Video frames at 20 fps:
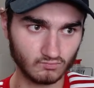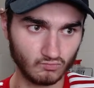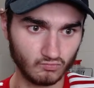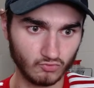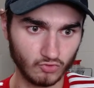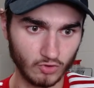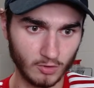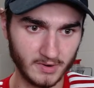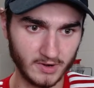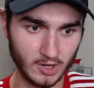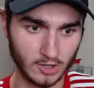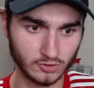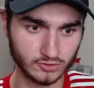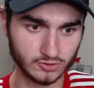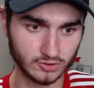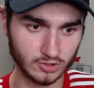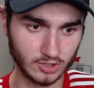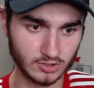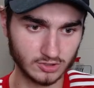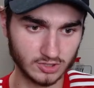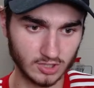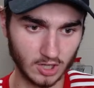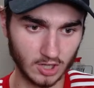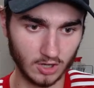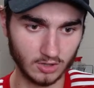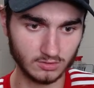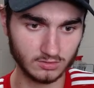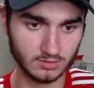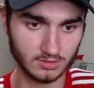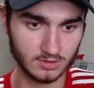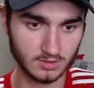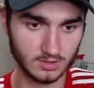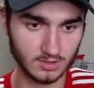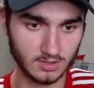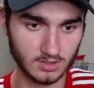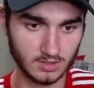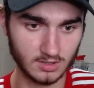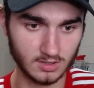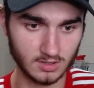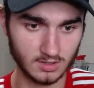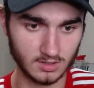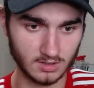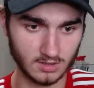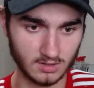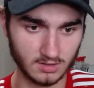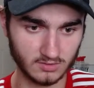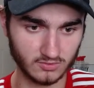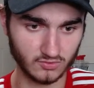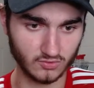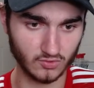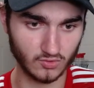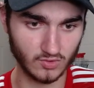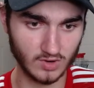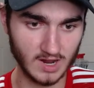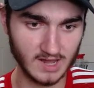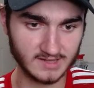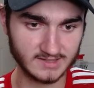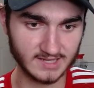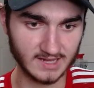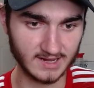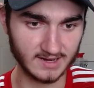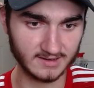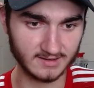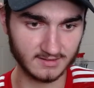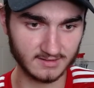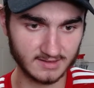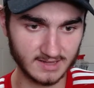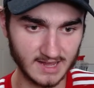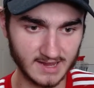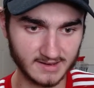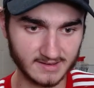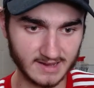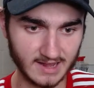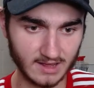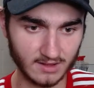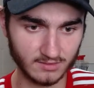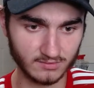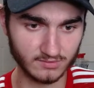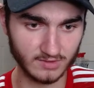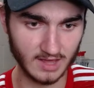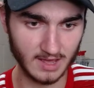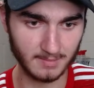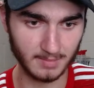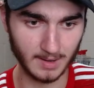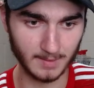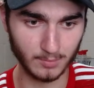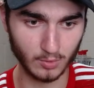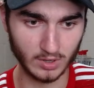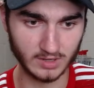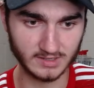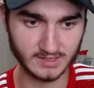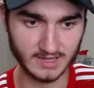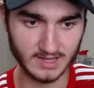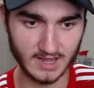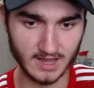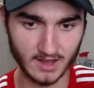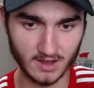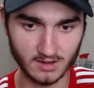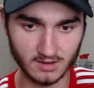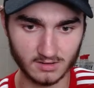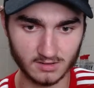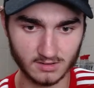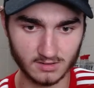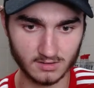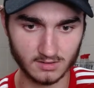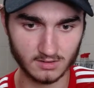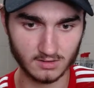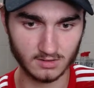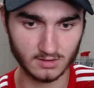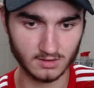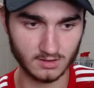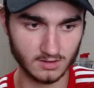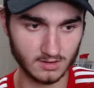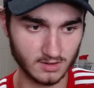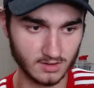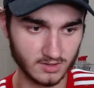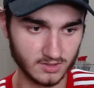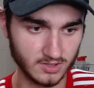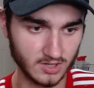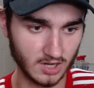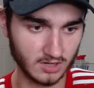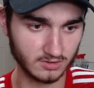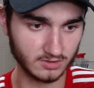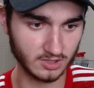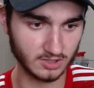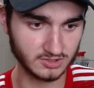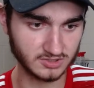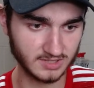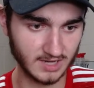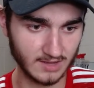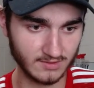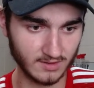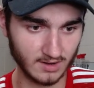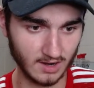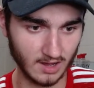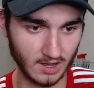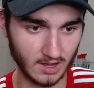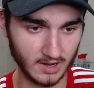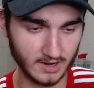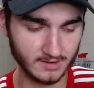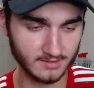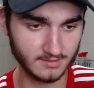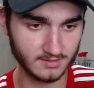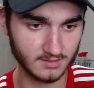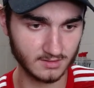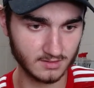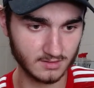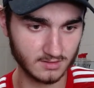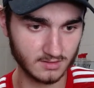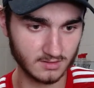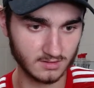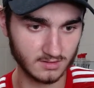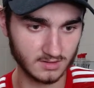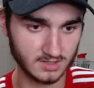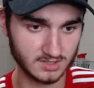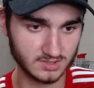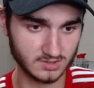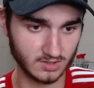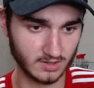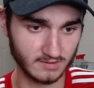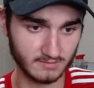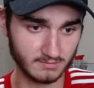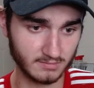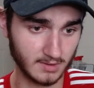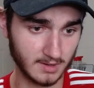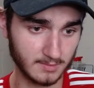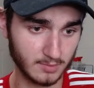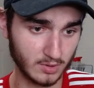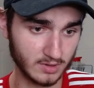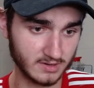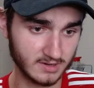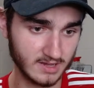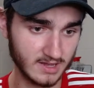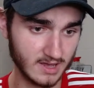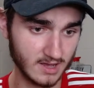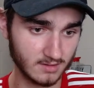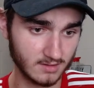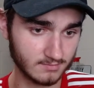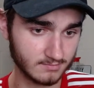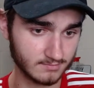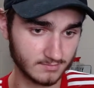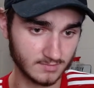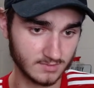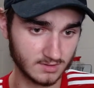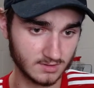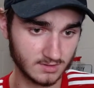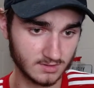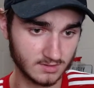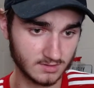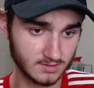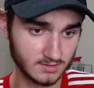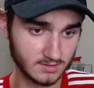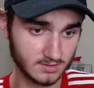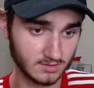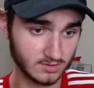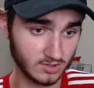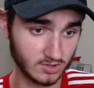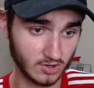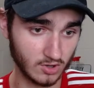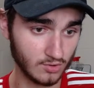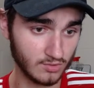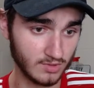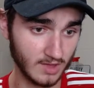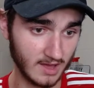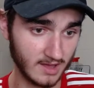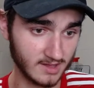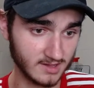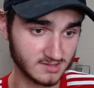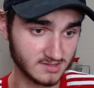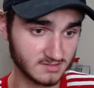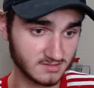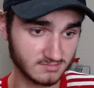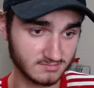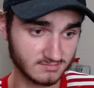Robin Olsen goes long. Great takedown there by Buendia. Young goes down the line. Not even by Buendia. Don't know who that is.